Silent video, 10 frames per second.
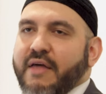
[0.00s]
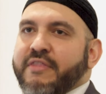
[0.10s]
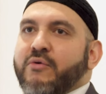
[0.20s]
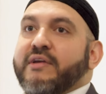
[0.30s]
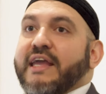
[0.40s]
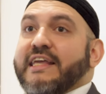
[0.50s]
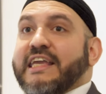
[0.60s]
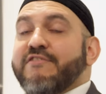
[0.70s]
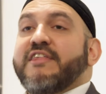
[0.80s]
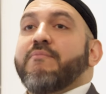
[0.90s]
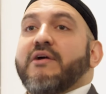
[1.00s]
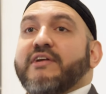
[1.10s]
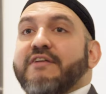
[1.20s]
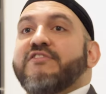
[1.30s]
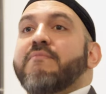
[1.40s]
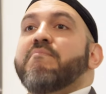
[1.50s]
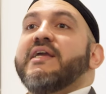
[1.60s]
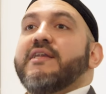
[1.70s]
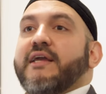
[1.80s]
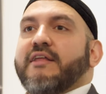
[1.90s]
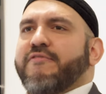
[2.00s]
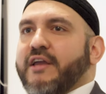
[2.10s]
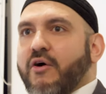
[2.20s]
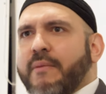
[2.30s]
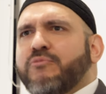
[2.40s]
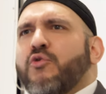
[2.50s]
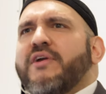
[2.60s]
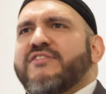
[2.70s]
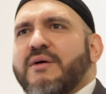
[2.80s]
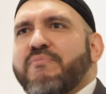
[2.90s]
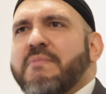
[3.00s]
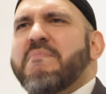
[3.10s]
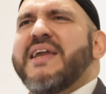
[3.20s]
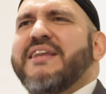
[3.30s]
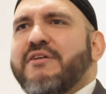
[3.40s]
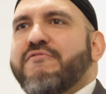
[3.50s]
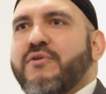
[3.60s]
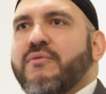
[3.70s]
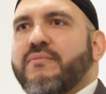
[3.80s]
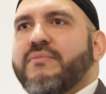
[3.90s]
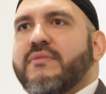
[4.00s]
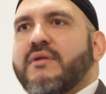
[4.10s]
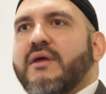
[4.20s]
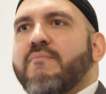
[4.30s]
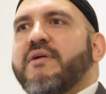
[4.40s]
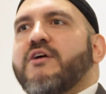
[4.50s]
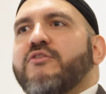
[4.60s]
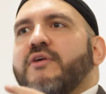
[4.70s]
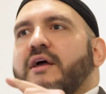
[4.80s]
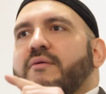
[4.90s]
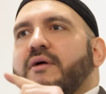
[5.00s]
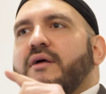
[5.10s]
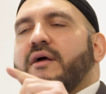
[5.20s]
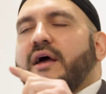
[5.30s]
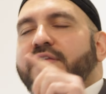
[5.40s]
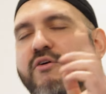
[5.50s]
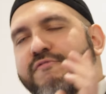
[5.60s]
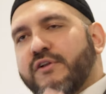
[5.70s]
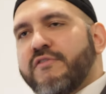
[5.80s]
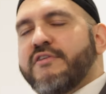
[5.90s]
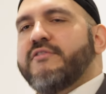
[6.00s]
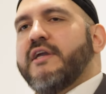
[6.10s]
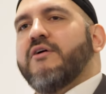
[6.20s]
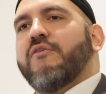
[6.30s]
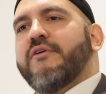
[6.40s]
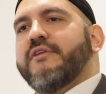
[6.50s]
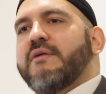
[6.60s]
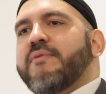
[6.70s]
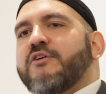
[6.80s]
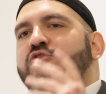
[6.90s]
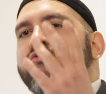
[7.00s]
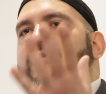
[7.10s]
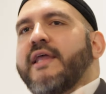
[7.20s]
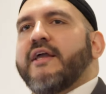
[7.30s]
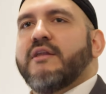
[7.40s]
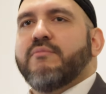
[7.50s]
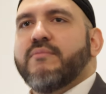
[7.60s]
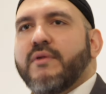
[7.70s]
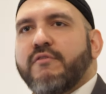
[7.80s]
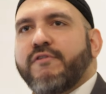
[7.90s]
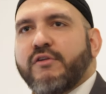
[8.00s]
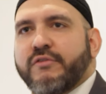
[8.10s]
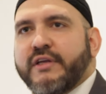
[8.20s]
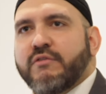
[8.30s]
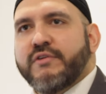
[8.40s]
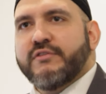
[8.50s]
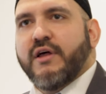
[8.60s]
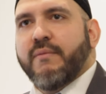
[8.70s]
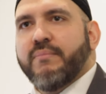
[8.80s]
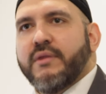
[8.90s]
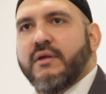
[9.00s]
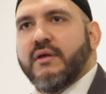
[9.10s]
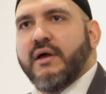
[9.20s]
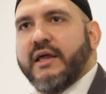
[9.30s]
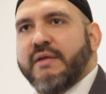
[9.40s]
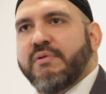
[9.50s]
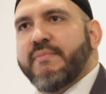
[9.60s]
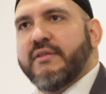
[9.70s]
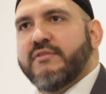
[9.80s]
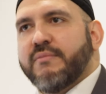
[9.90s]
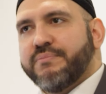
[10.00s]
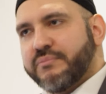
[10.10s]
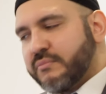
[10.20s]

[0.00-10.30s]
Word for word: And, they'll, and it, give them, it gives them meaning. They think, oh, I'm doing something meaningful because, uh, uh, and they'll follow this deen or the deen because you're not letting them follow the deen of Islam and implement it.